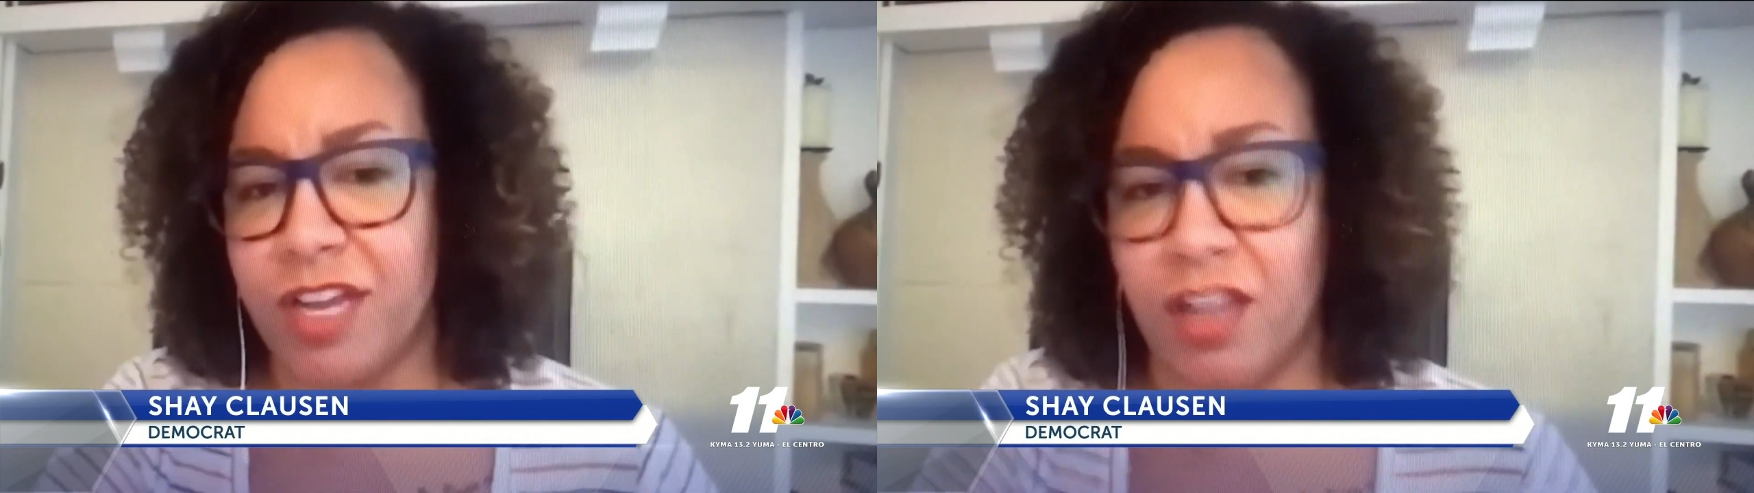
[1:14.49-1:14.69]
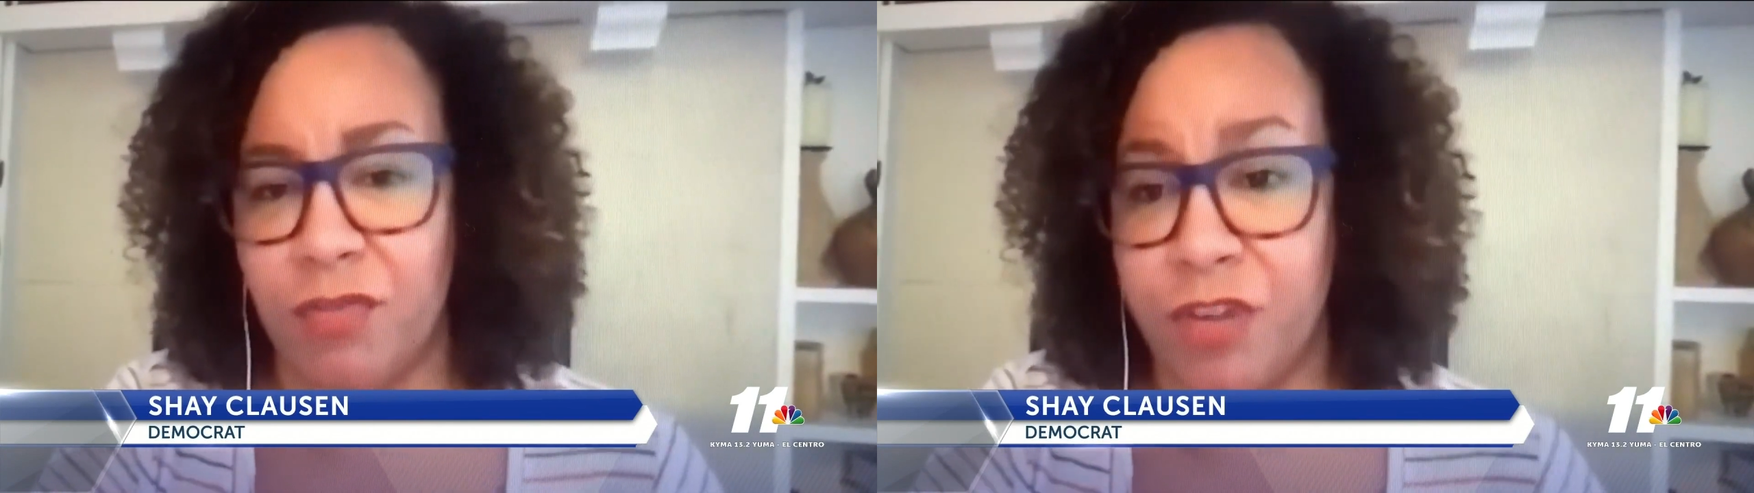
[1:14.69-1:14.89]

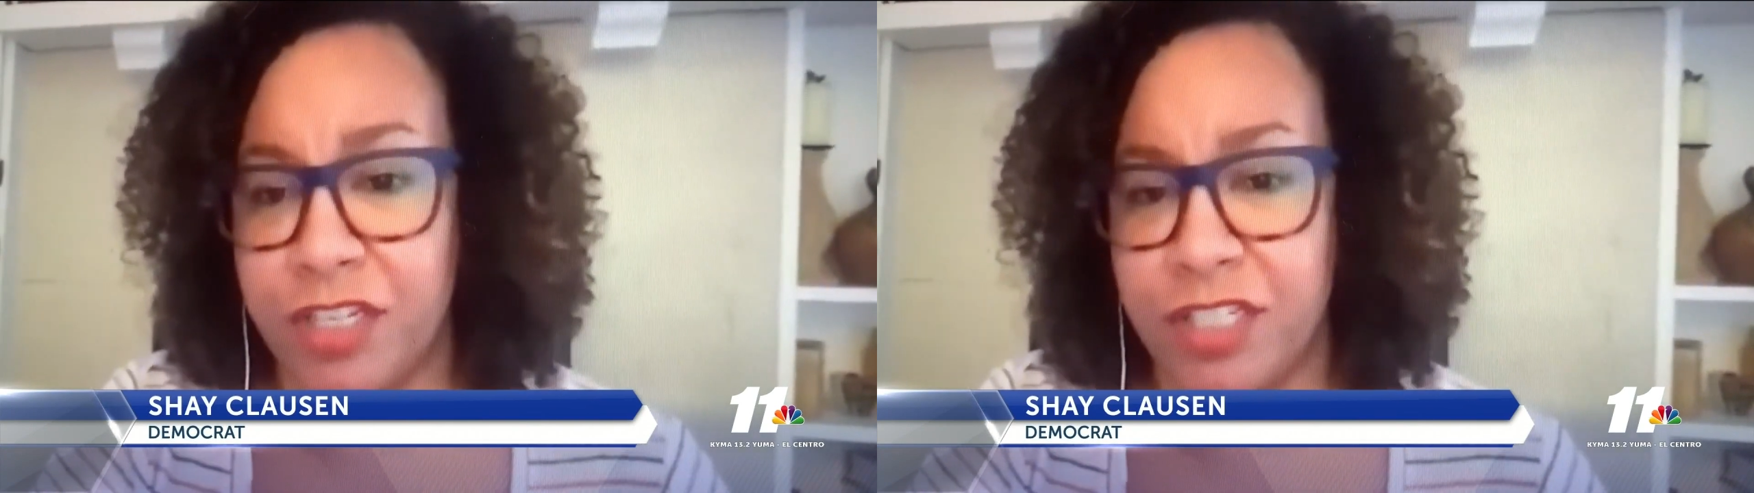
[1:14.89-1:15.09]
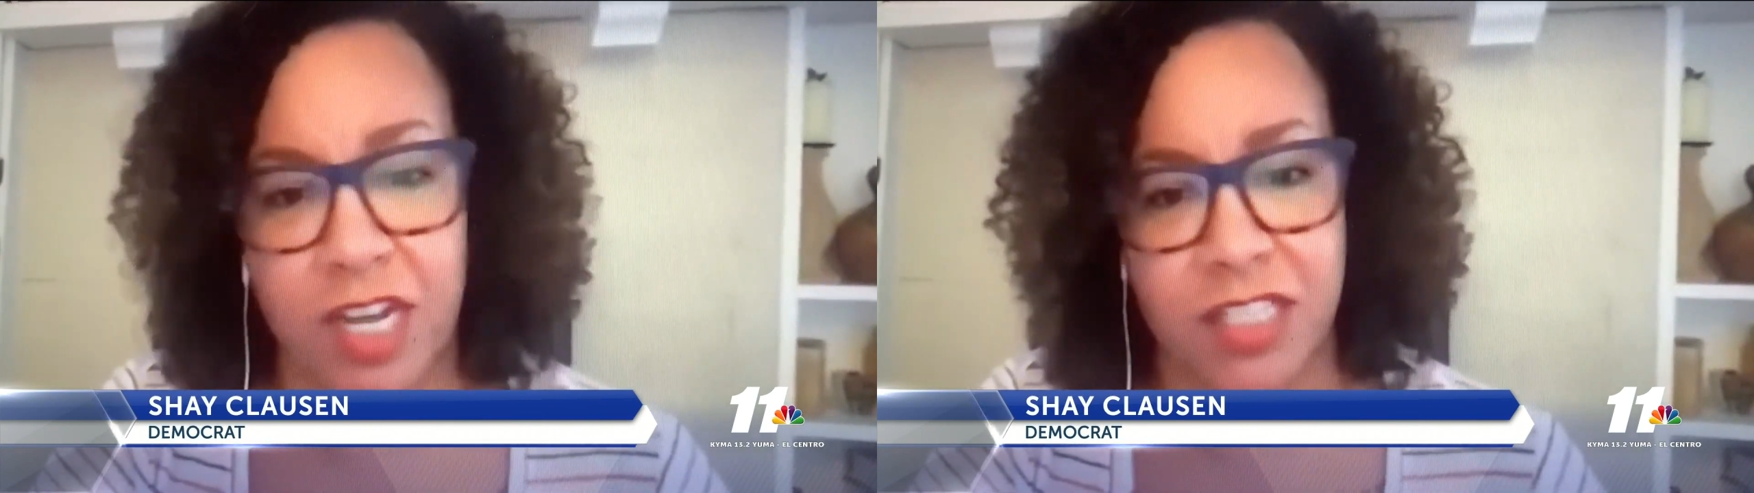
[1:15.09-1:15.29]

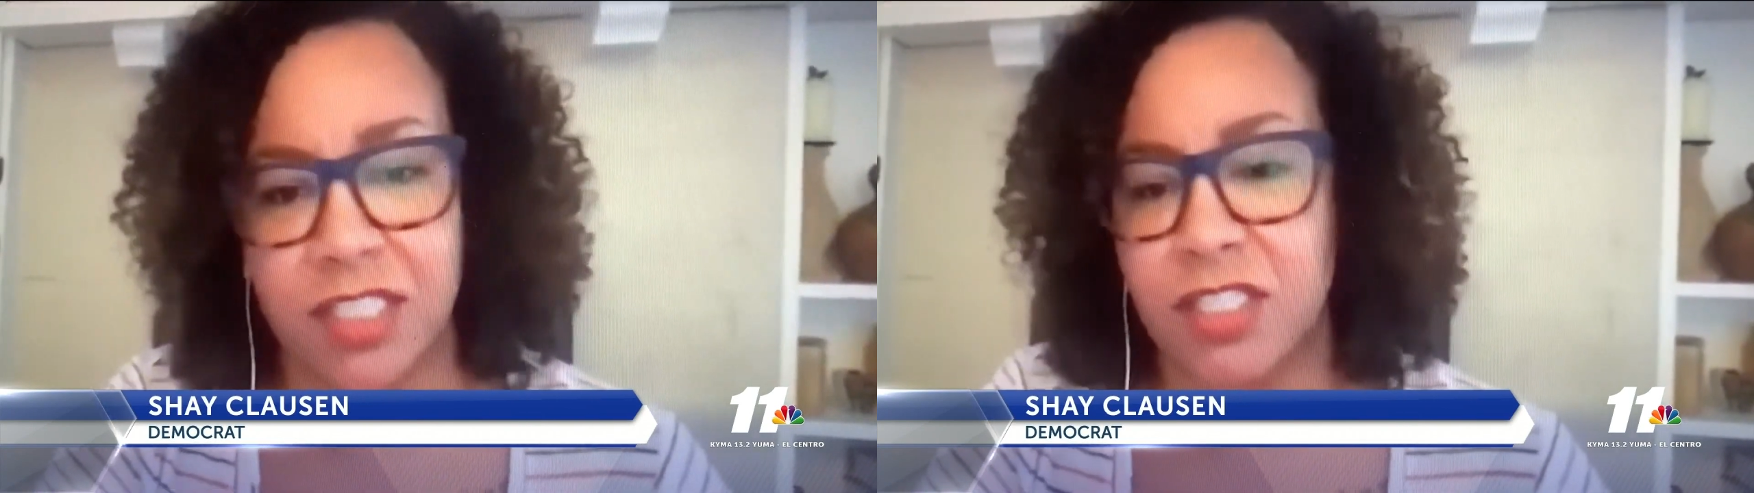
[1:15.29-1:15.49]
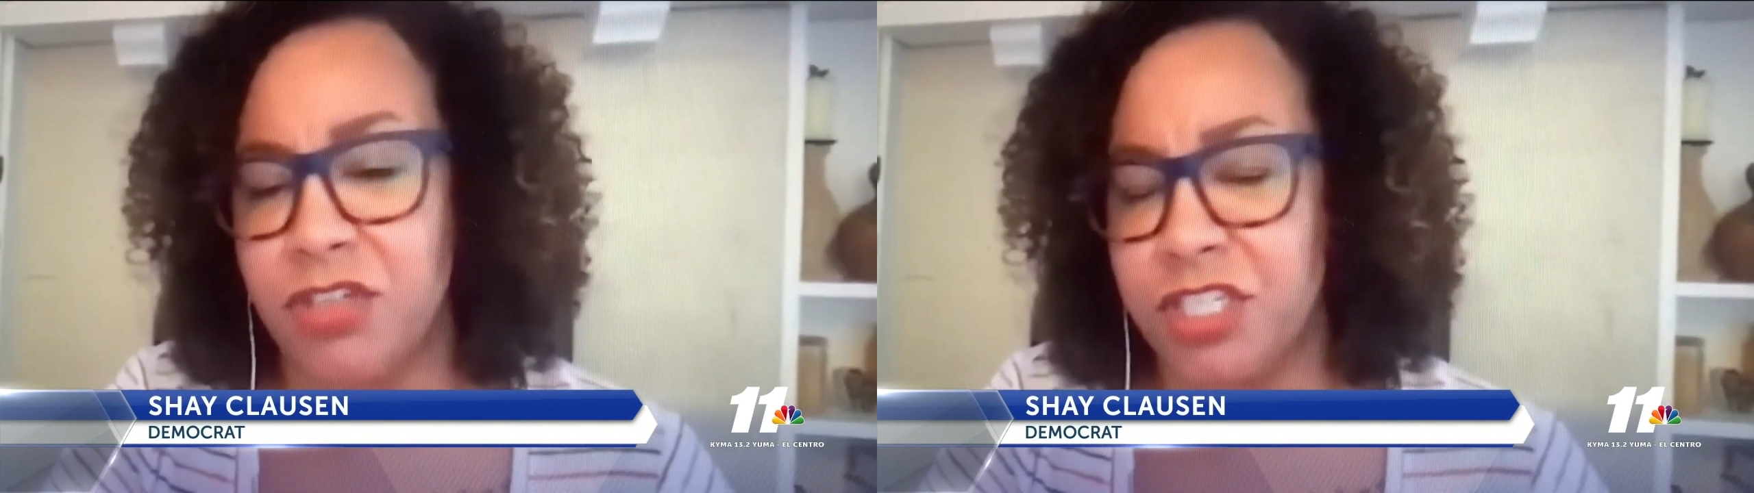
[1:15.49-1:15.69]
California's
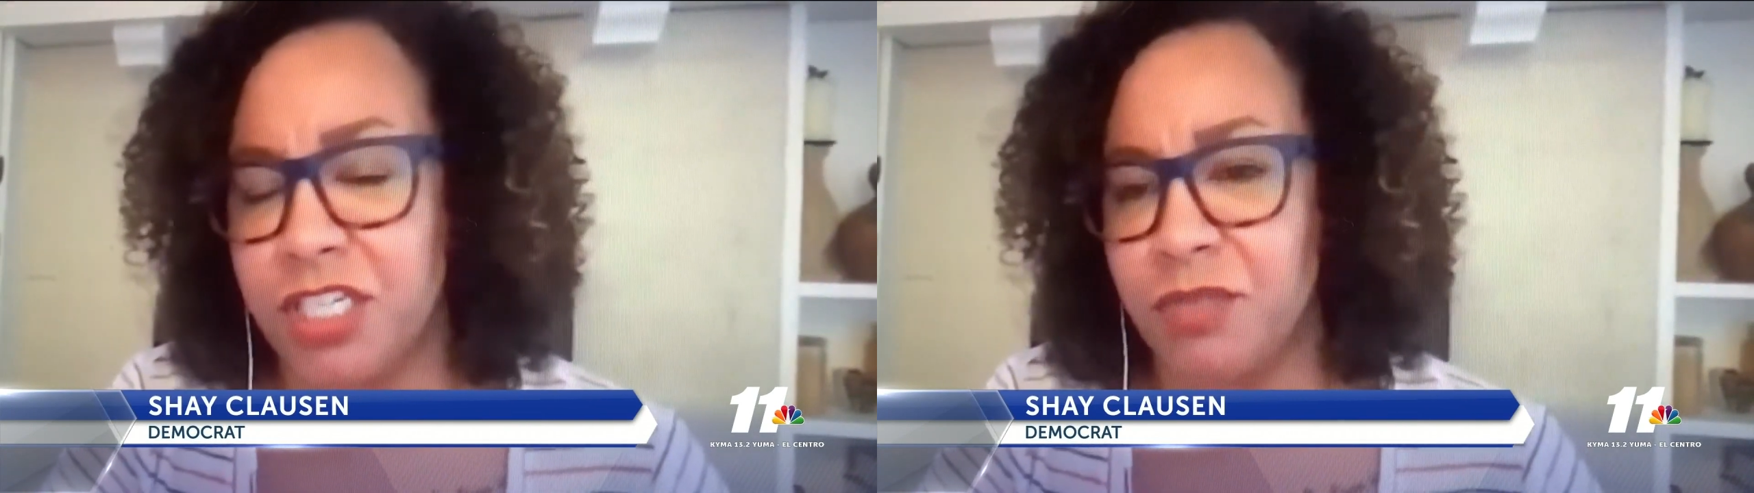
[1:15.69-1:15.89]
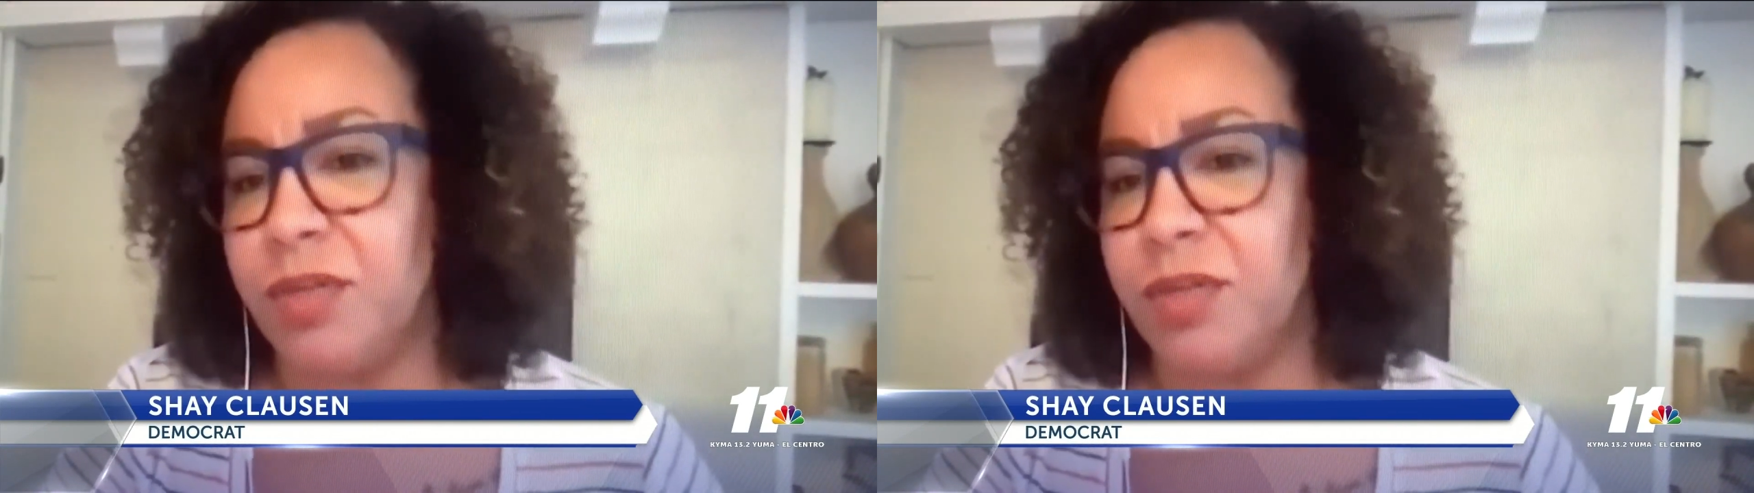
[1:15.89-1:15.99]
constitution